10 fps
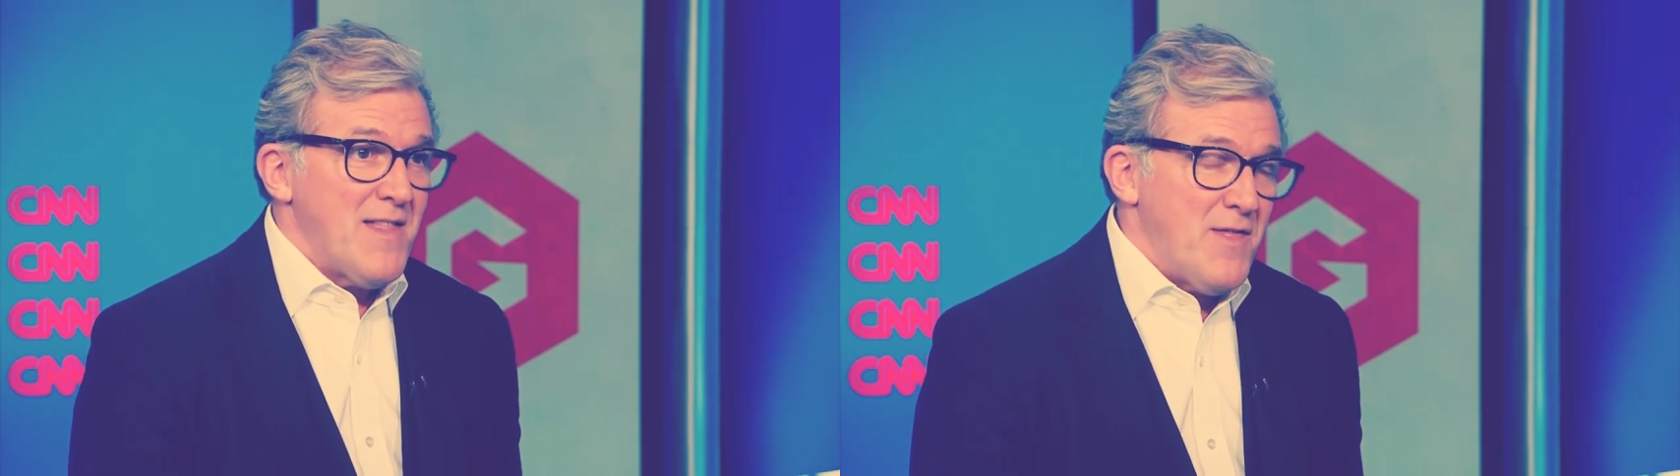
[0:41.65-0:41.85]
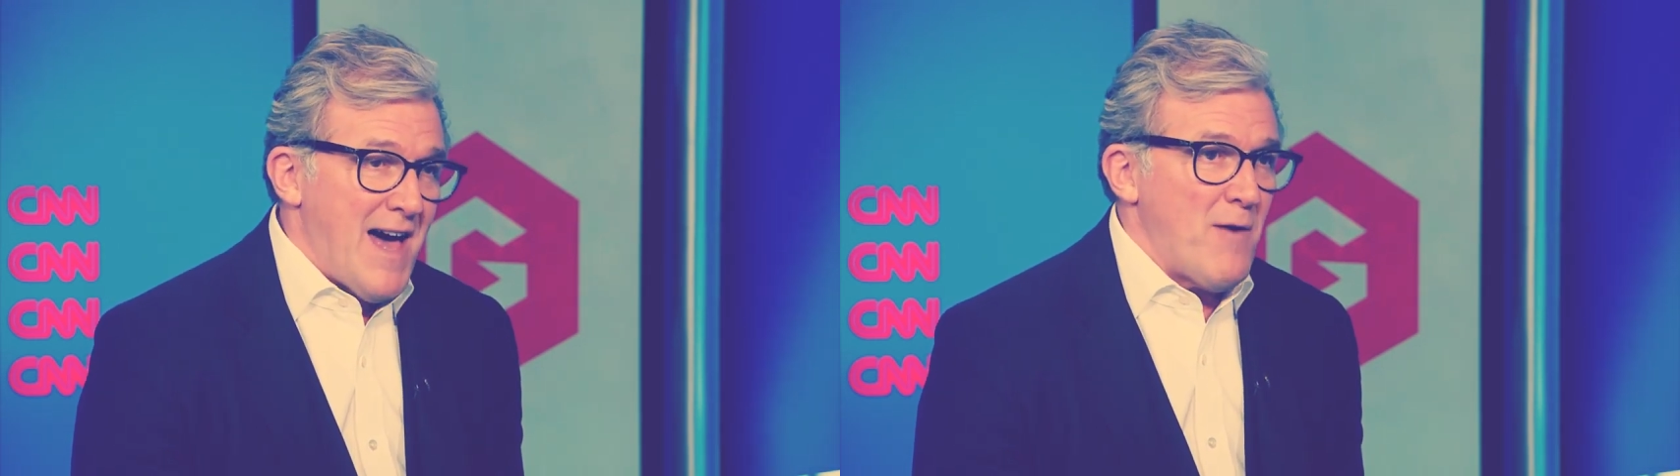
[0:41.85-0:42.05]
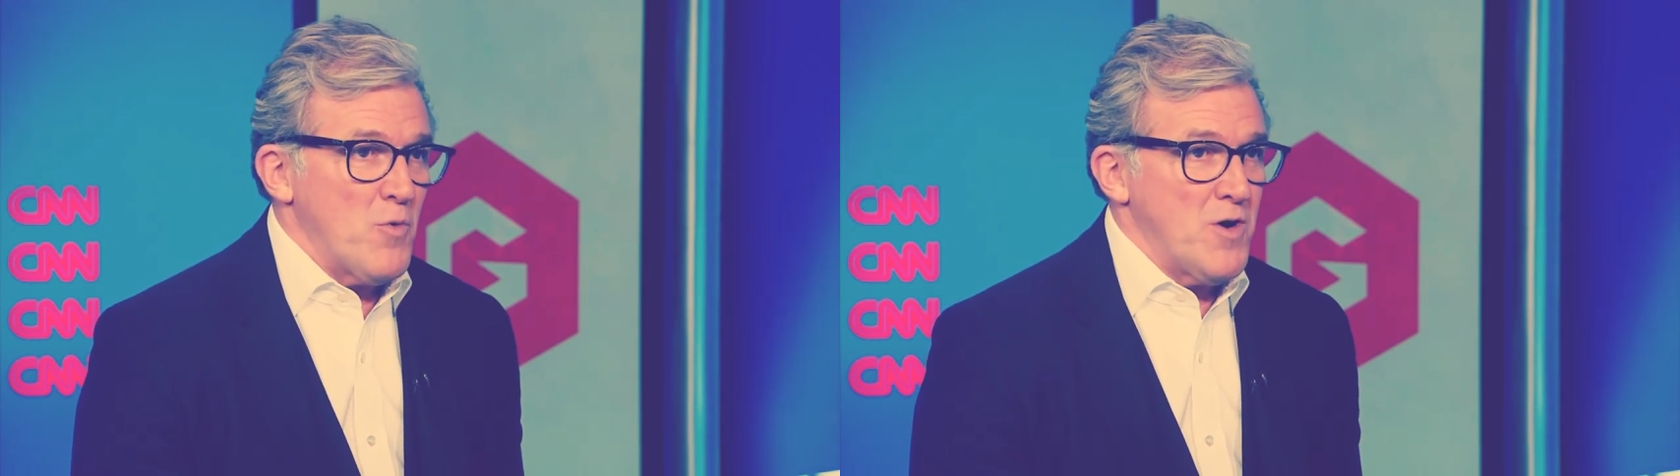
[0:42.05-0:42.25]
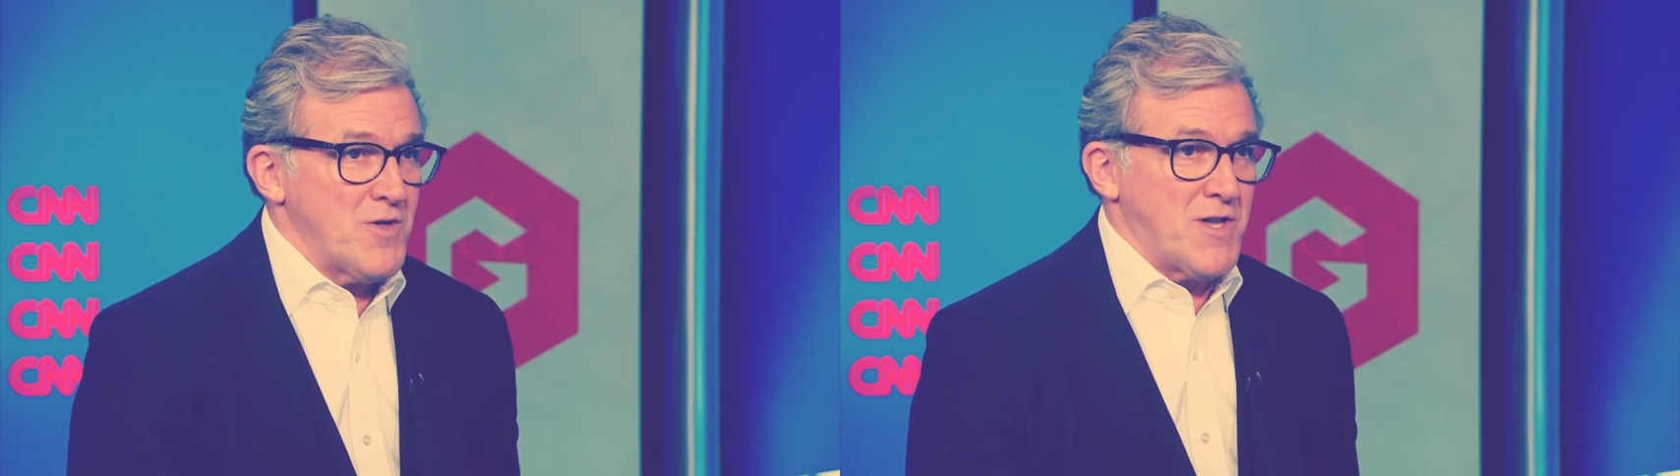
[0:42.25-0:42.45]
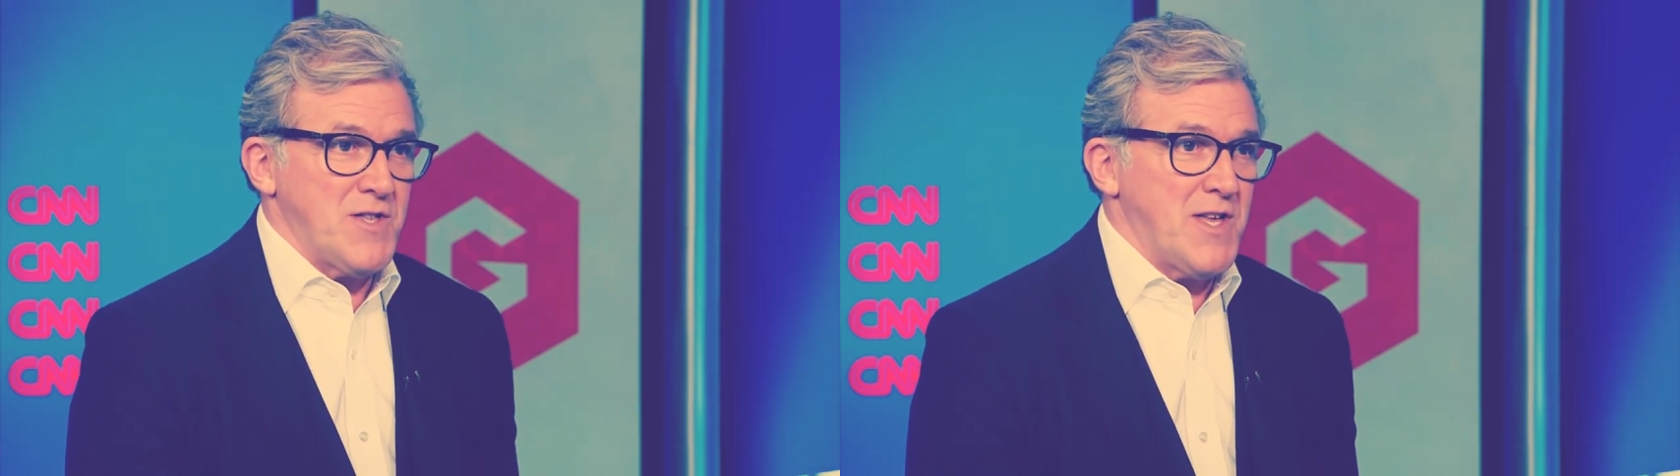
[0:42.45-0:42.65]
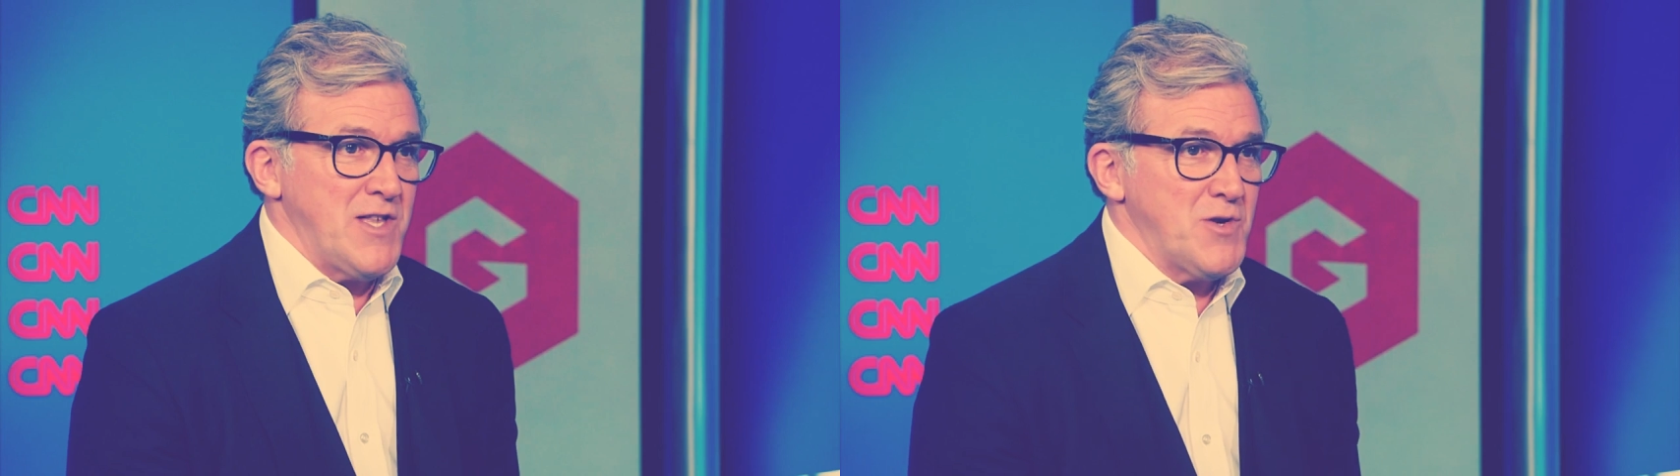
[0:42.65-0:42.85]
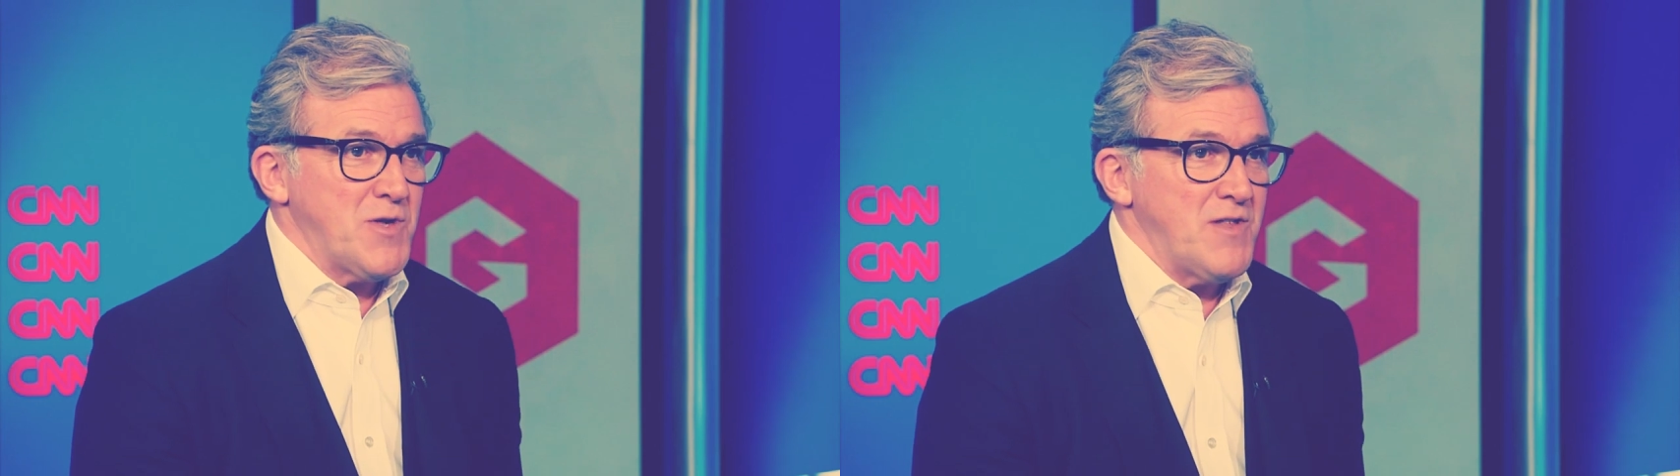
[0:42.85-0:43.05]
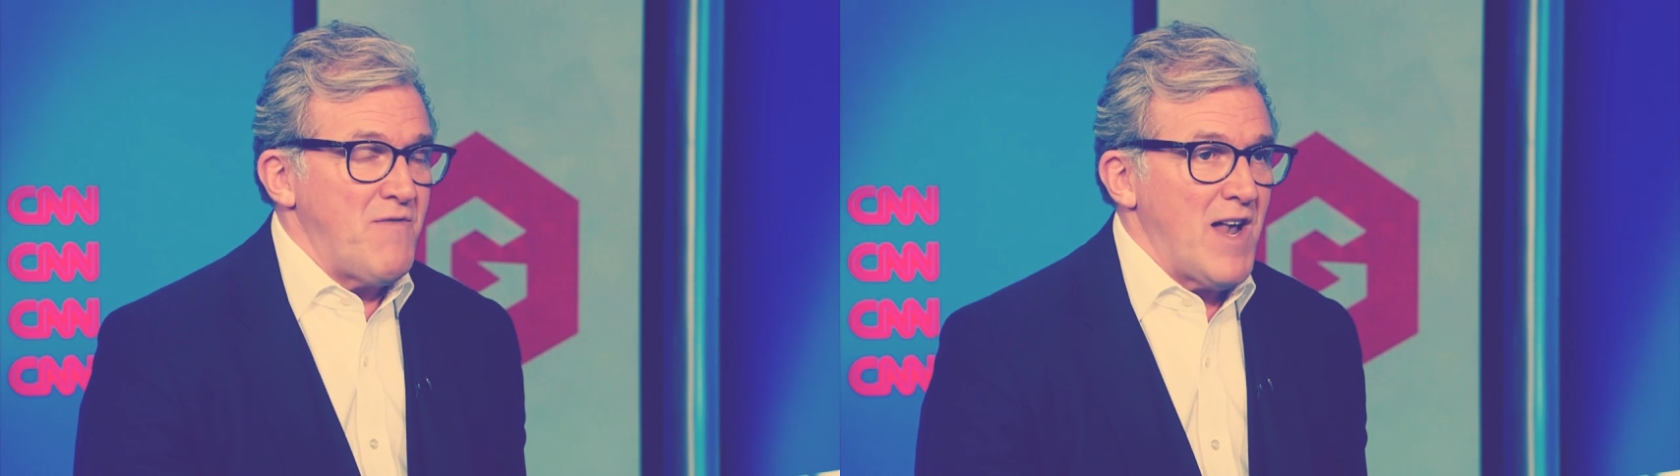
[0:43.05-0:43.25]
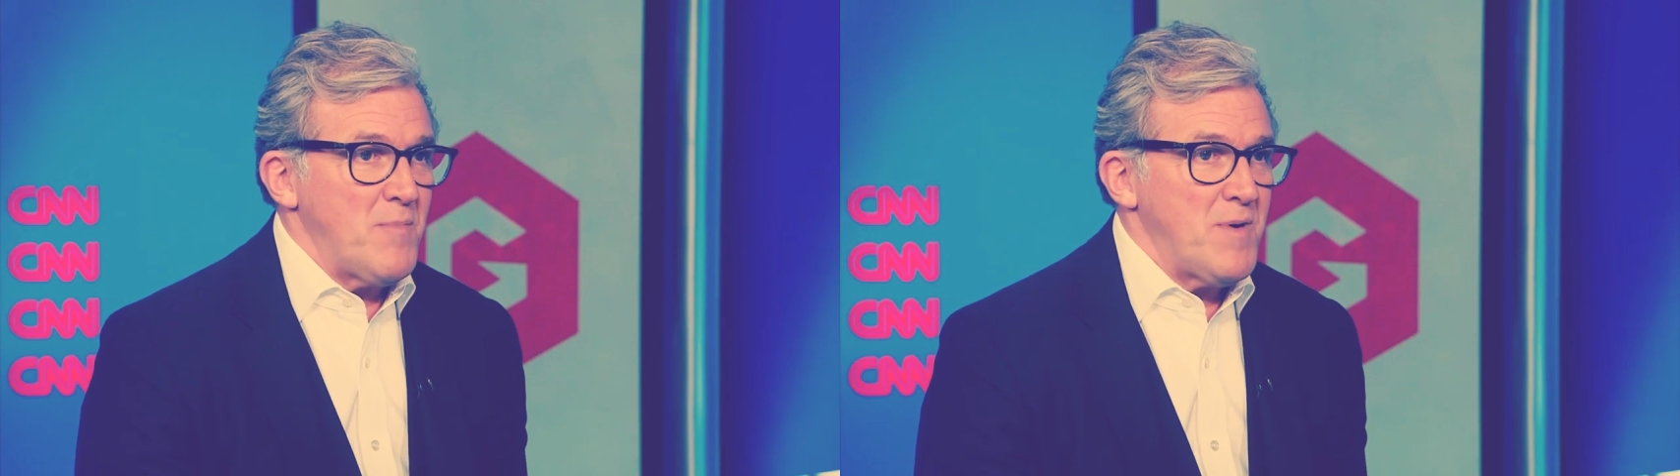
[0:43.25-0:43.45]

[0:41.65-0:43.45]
That world continues to develop.